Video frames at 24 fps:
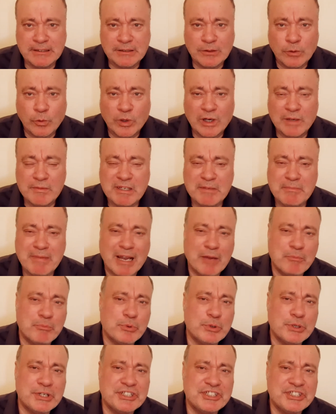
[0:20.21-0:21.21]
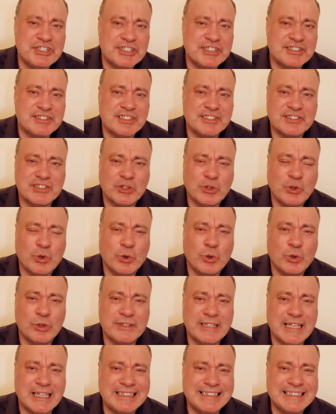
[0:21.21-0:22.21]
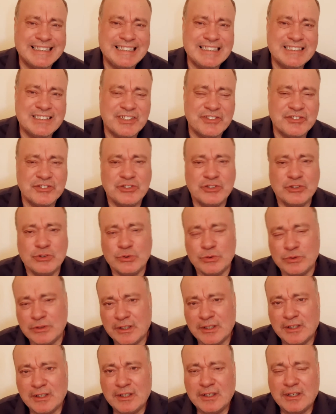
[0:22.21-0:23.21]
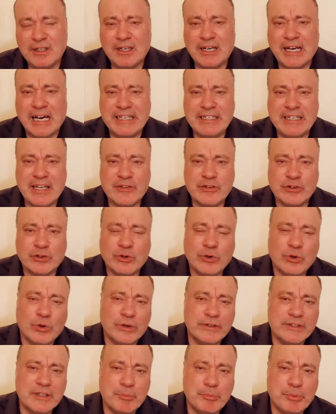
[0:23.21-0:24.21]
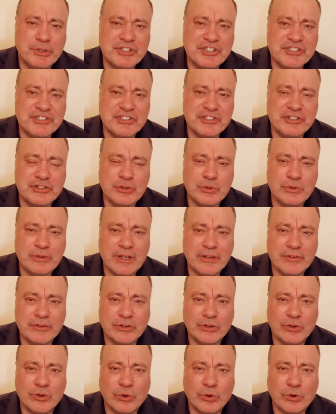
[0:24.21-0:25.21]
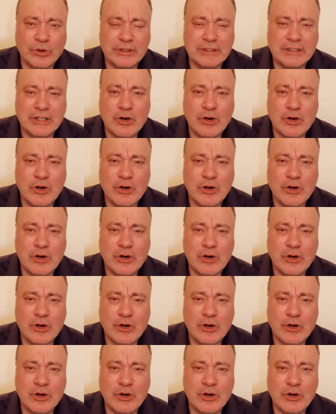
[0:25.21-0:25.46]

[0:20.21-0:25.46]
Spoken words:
What I mean by bridge is it's a chord that leads into another chord, that bridges into another chord.